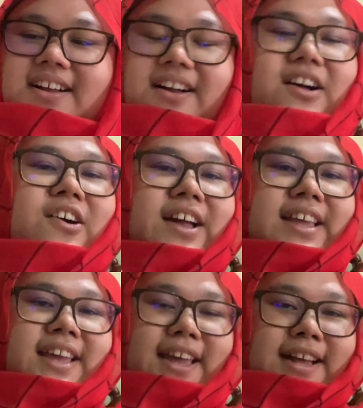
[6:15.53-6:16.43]
Oh,
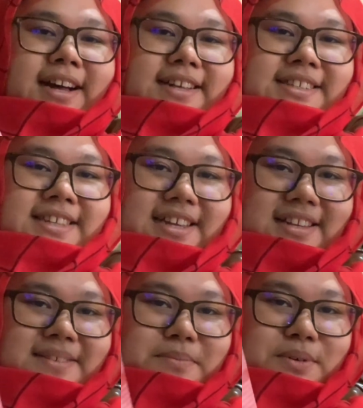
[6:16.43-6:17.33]
aka Kachan
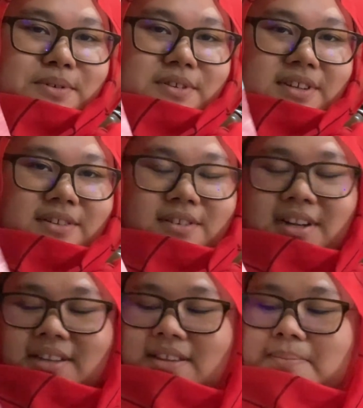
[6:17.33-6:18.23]
in Boku no Hero
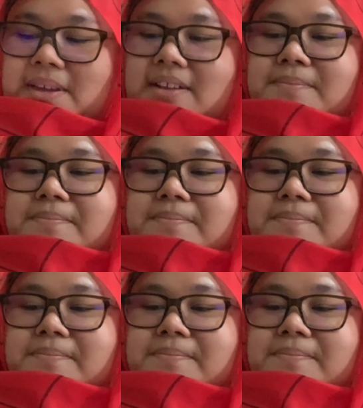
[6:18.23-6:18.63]
Academia.